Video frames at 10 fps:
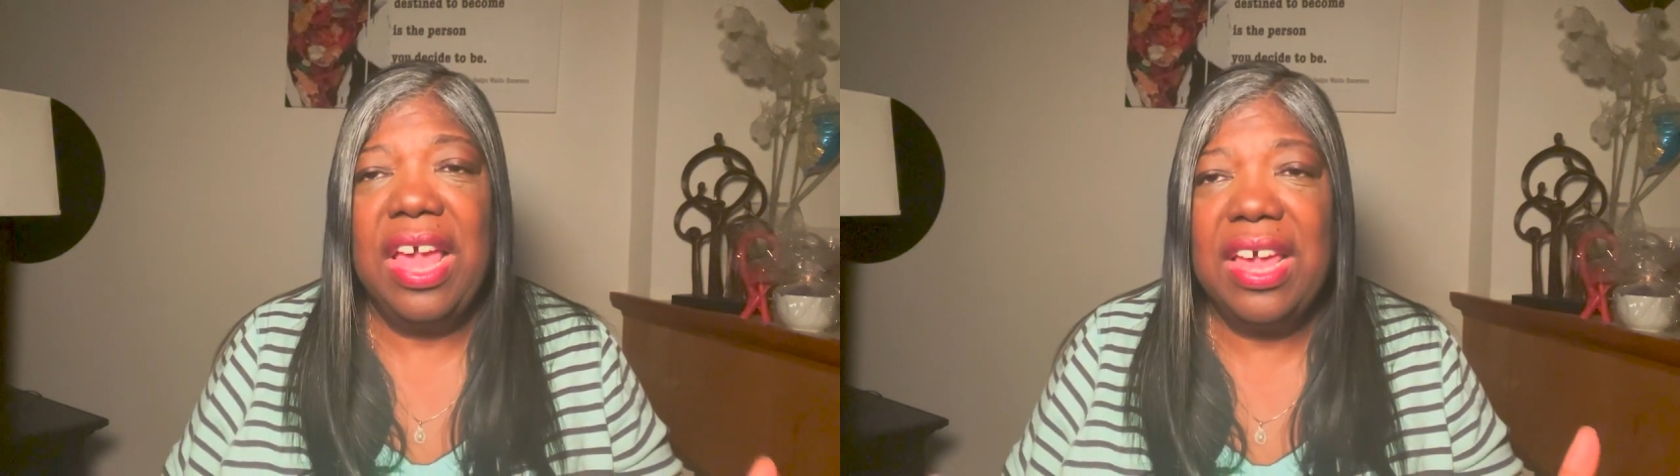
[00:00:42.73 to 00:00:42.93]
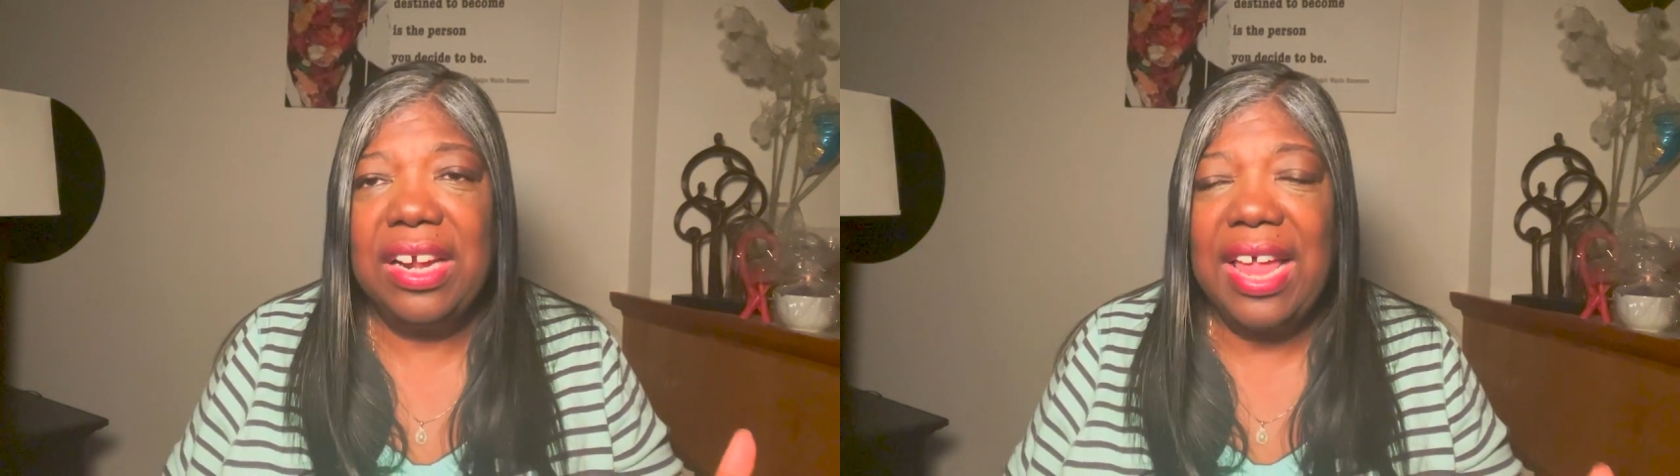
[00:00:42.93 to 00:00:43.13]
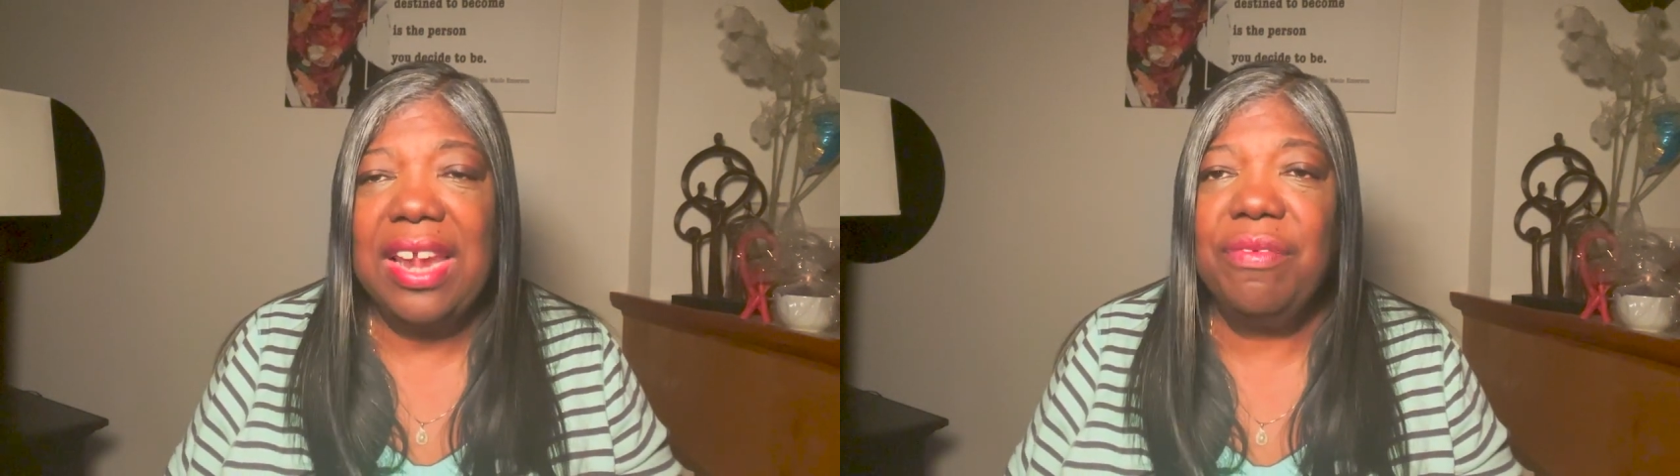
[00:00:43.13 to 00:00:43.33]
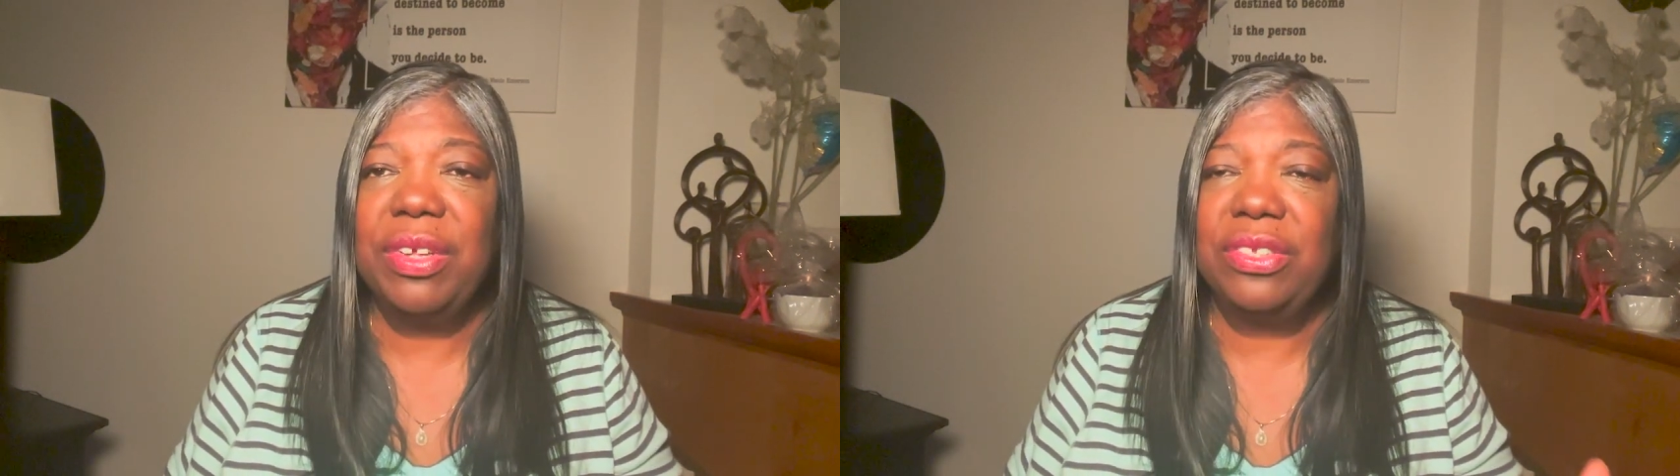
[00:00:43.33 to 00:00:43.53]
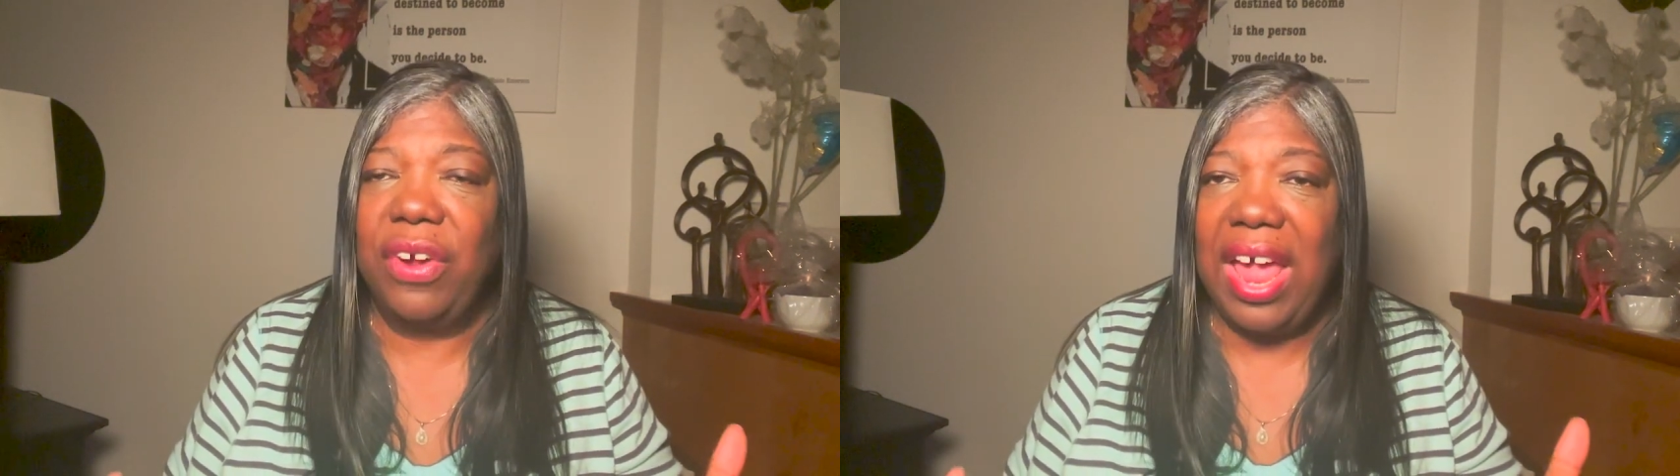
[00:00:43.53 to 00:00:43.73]
And a lot of
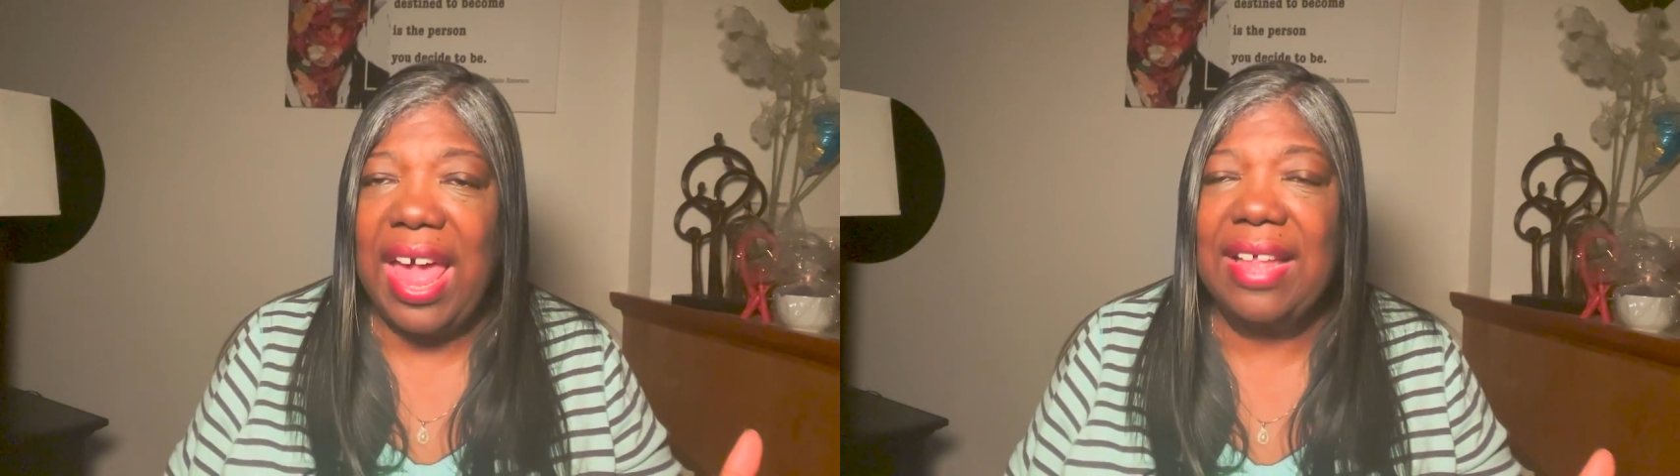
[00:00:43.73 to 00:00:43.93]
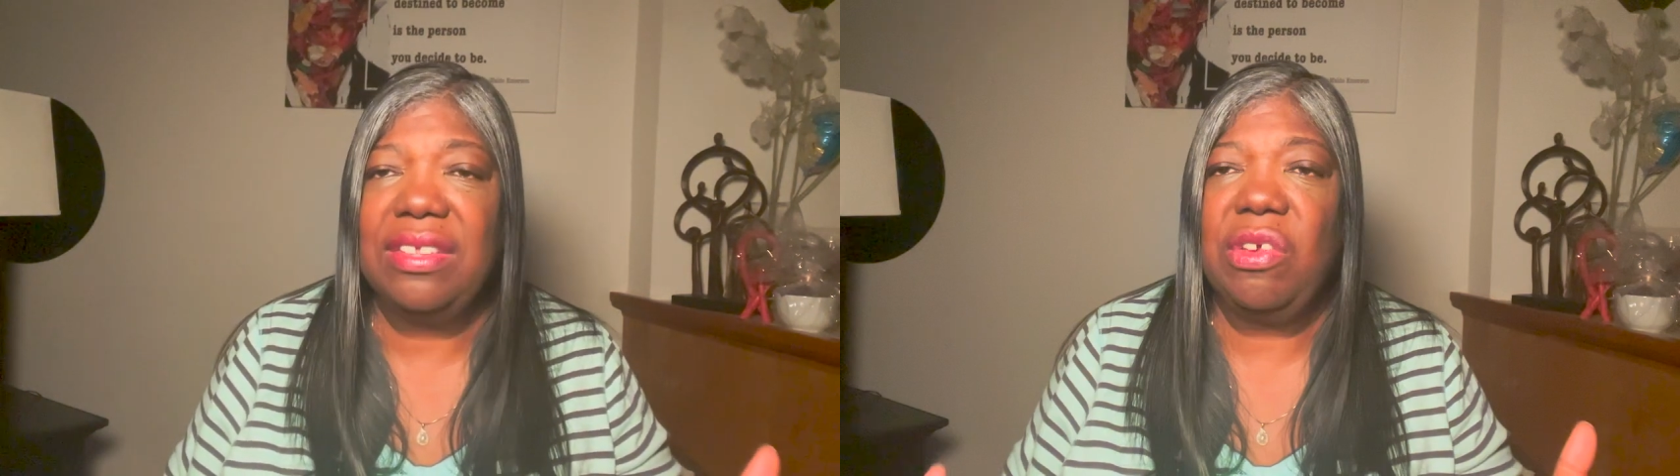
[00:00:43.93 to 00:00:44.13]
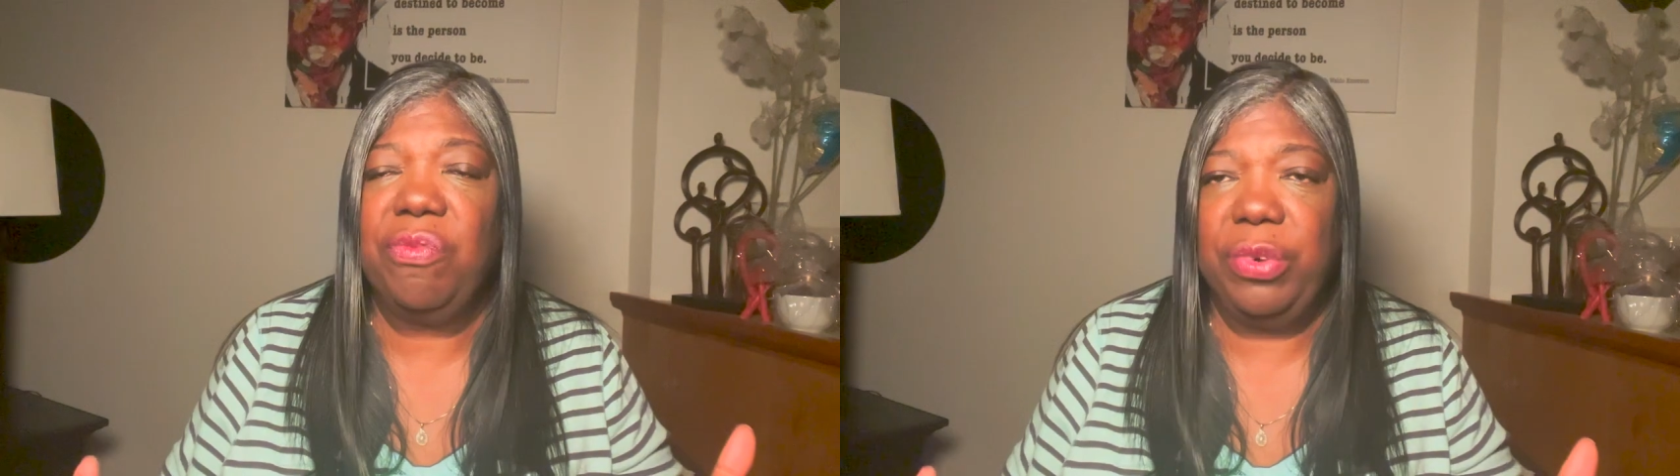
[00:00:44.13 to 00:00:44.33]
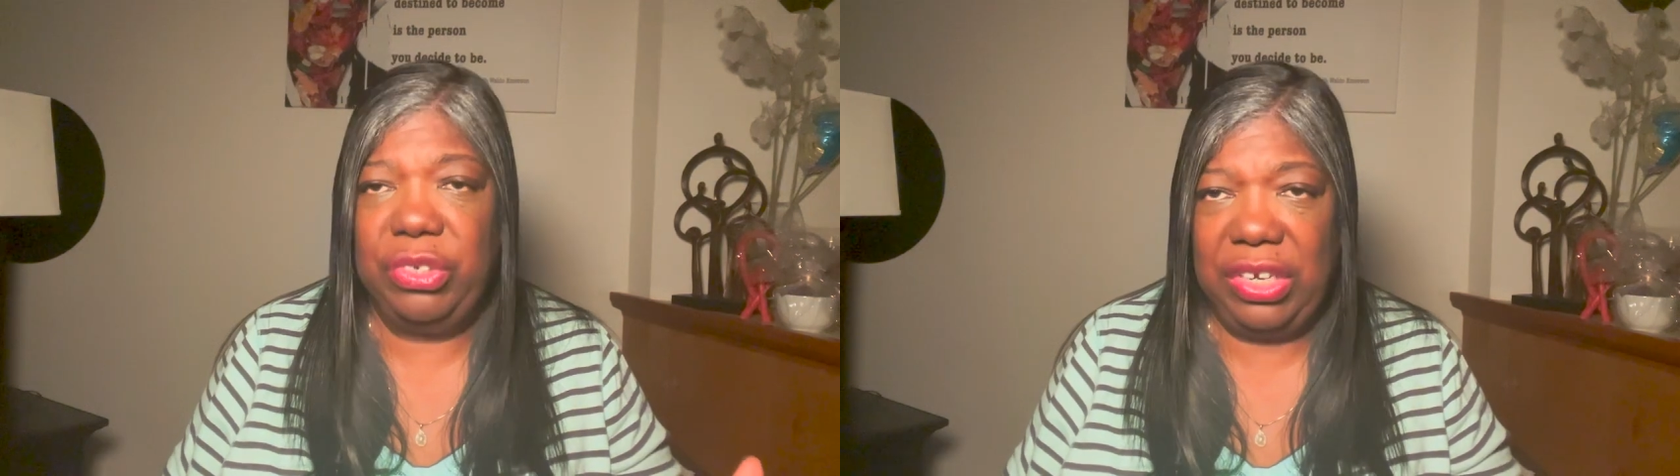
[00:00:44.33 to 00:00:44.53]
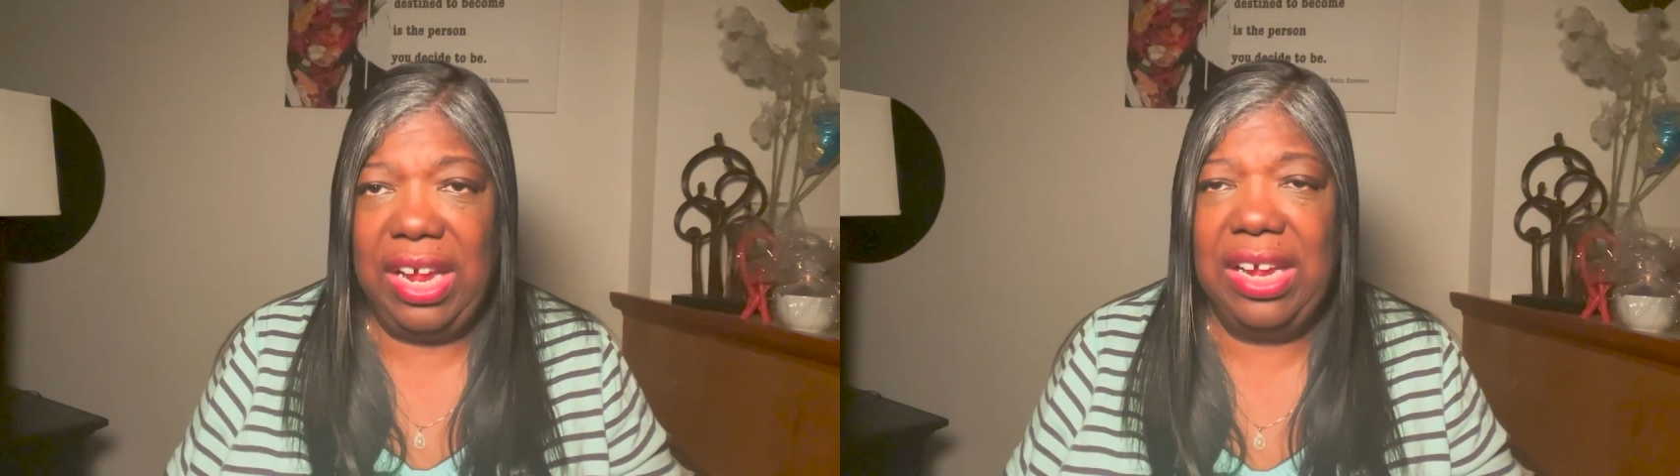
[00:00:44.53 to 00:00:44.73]
us are asking for
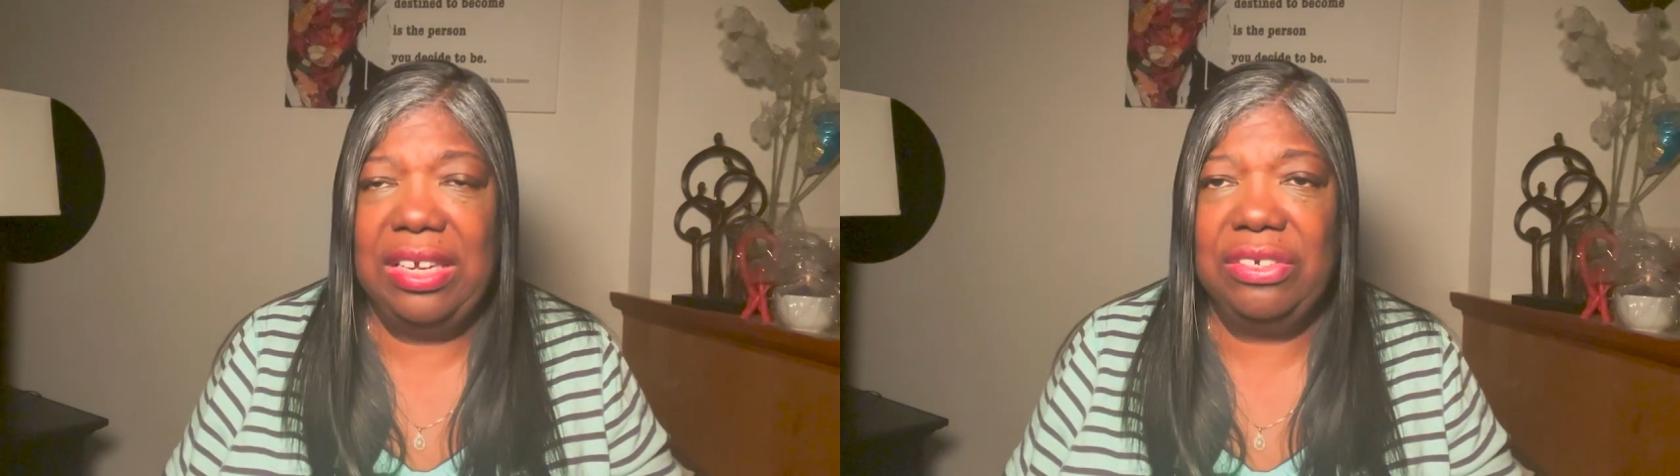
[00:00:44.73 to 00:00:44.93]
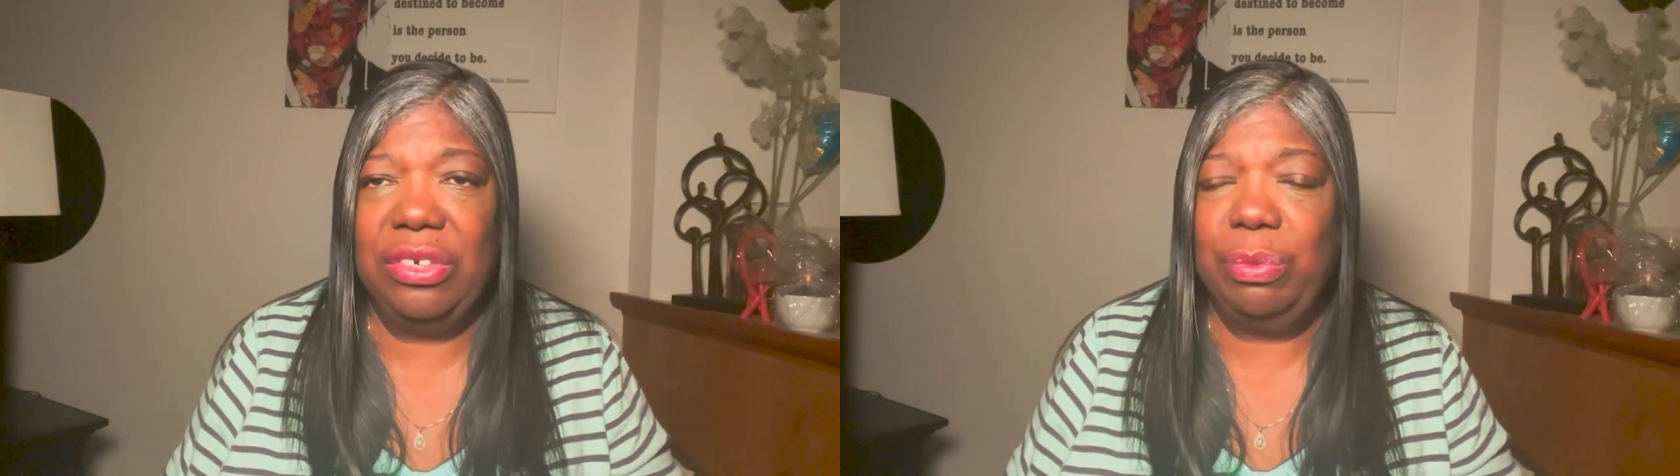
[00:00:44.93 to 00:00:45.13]
change,